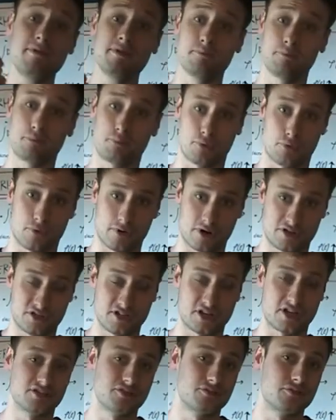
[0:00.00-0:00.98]

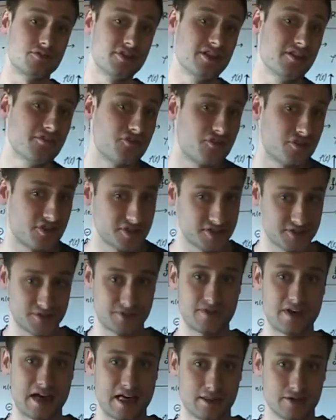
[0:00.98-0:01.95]
important reference
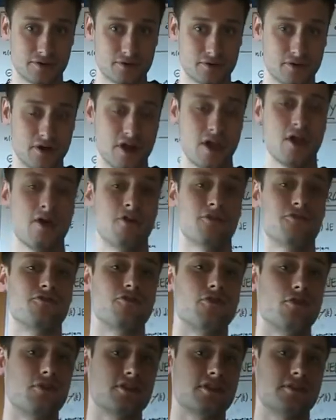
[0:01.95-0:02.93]
value
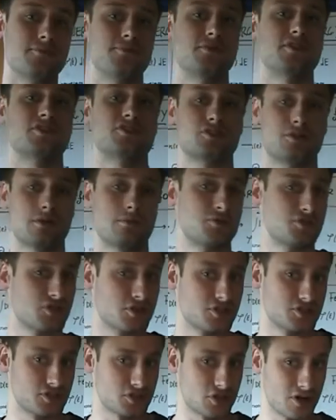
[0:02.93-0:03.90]
for the
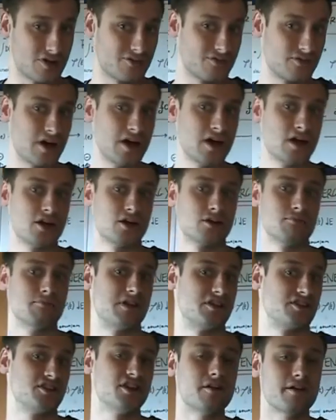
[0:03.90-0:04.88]
descriptions of
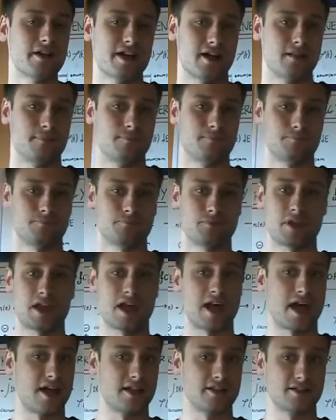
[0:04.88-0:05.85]
material,
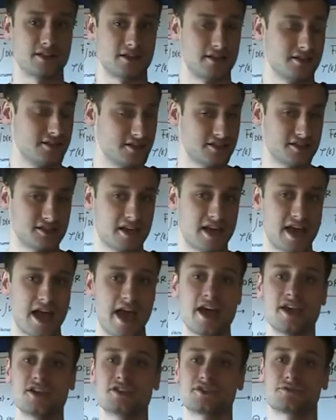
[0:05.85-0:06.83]
and in this
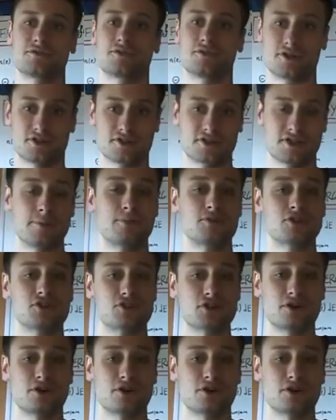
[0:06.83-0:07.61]
case for descriptions